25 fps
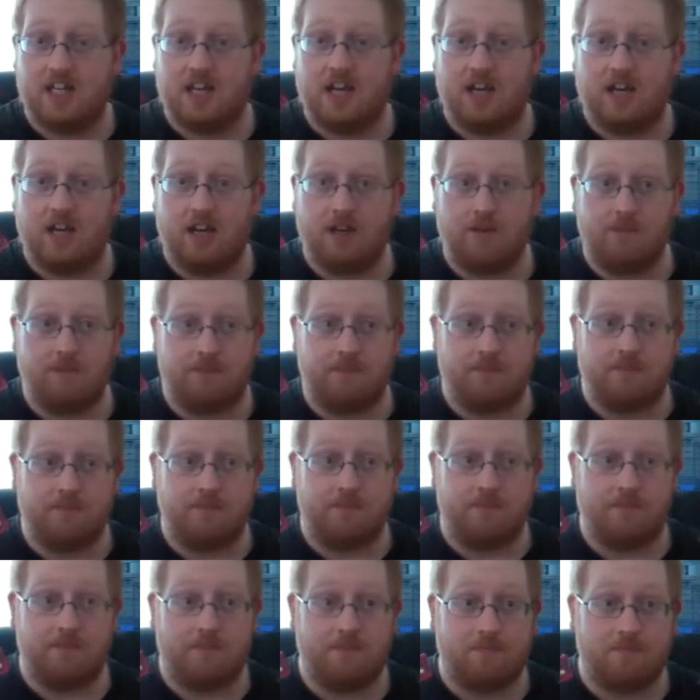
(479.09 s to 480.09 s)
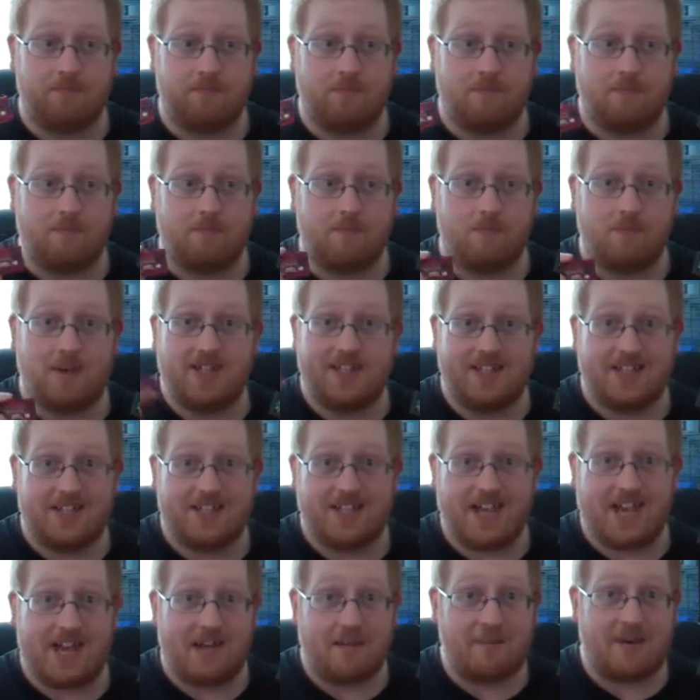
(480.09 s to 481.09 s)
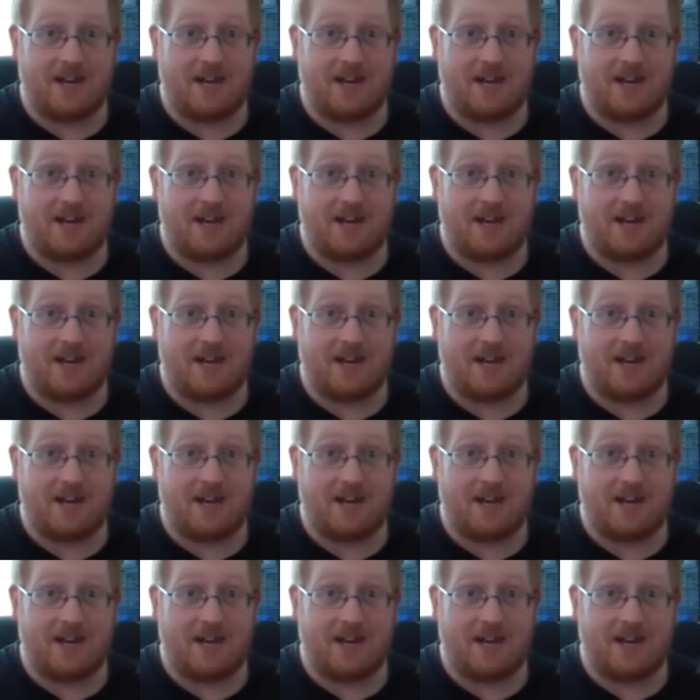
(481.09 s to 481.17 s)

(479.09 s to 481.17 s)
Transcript: When this came